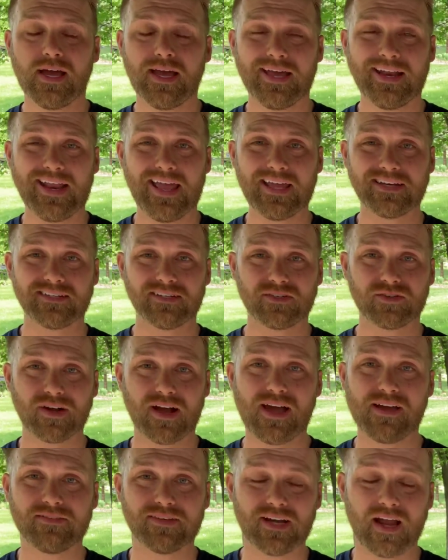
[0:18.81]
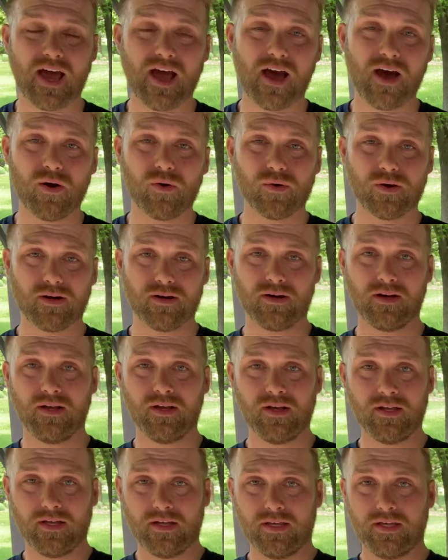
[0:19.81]
and had to drive an hour
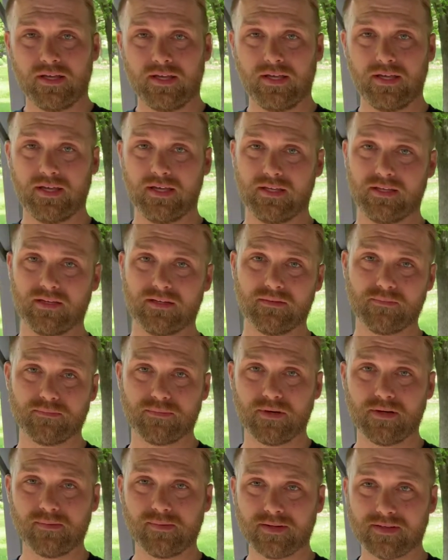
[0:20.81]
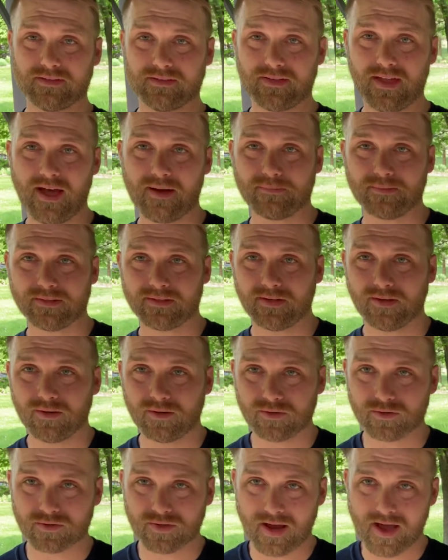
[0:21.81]
in pretty much stop and
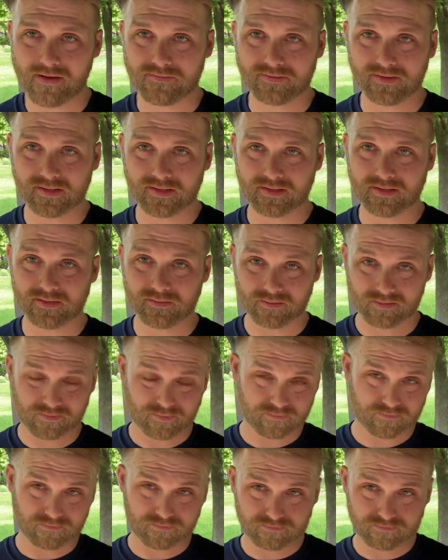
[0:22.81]
go traffic. It was